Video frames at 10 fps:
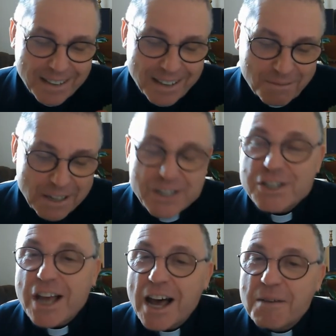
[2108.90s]
Well, it's
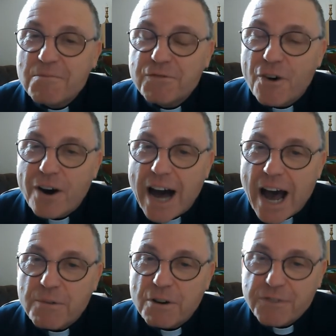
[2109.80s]
time for
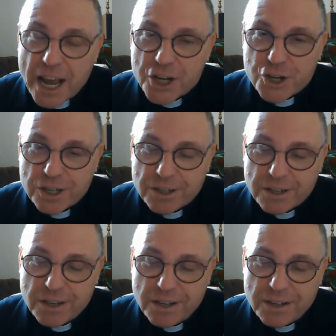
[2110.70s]
our reflection
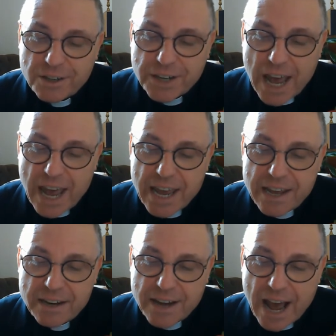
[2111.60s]

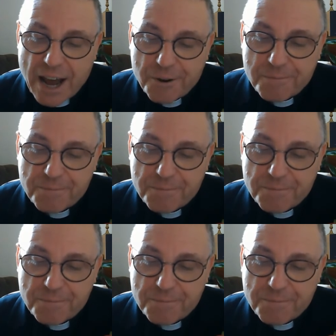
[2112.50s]
today now.